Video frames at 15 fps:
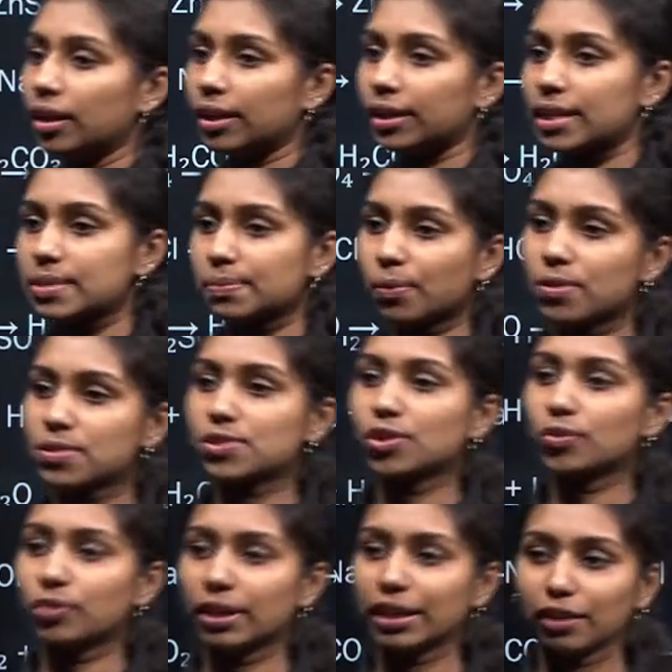Yes, most of
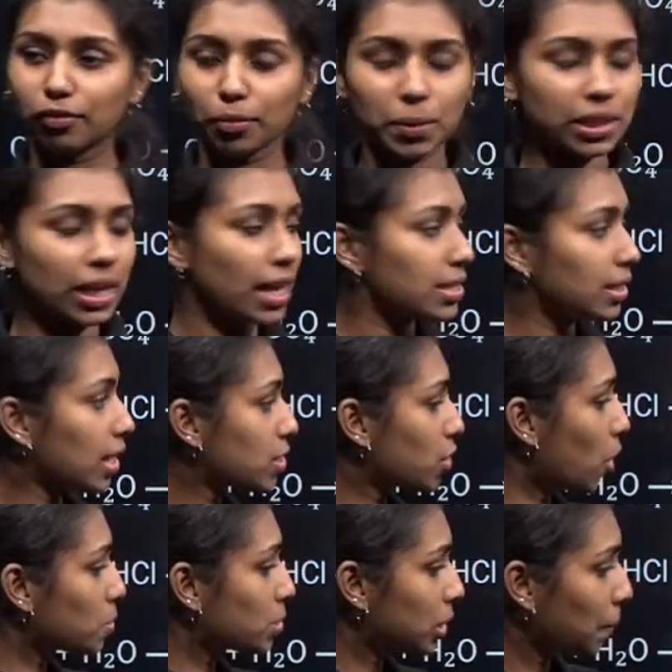you are giving me the answer as
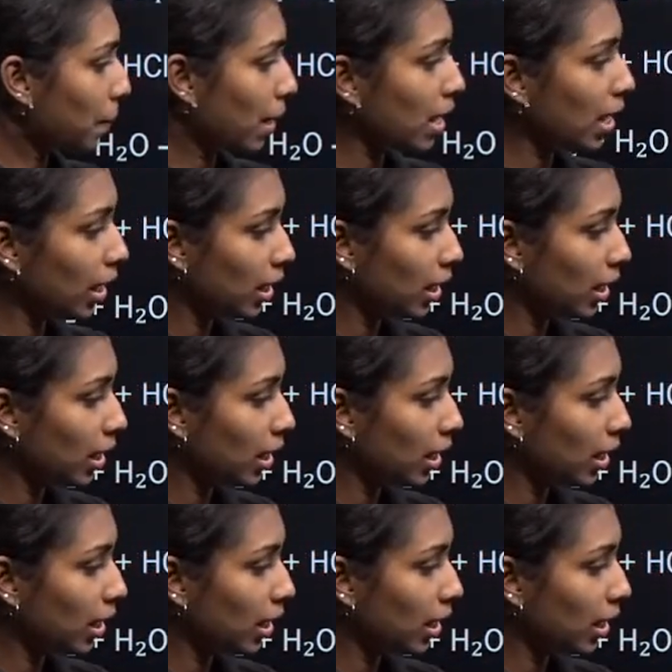option B.